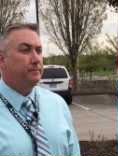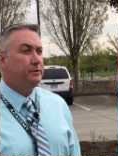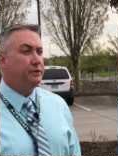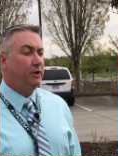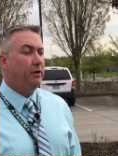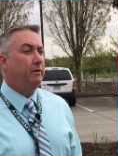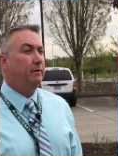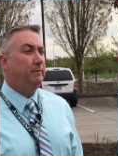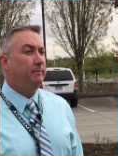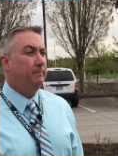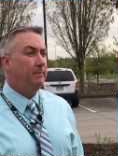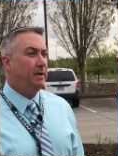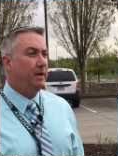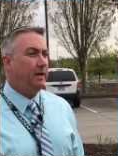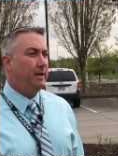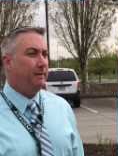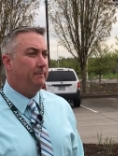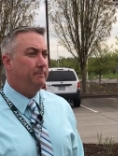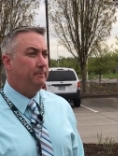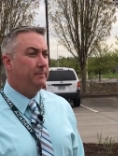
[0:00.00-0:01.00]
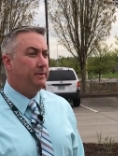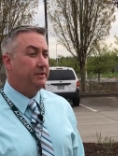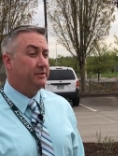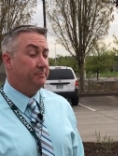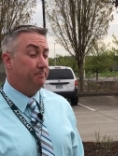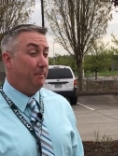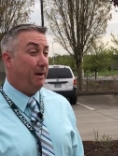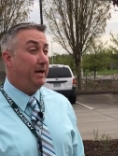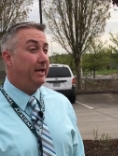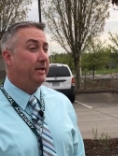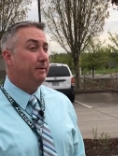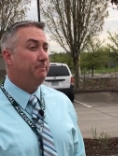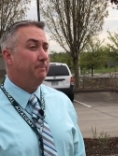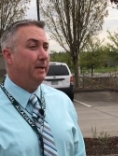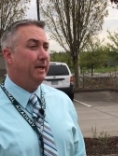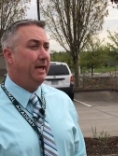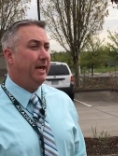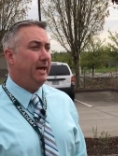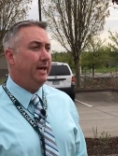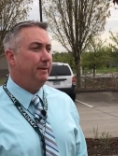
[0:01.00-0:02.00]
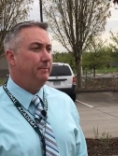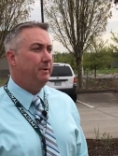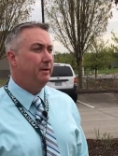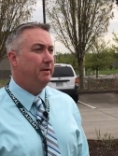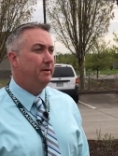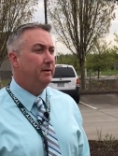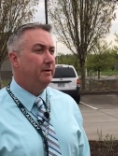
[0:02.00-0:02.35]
for the cameras. Sure. It's Mike McCabe.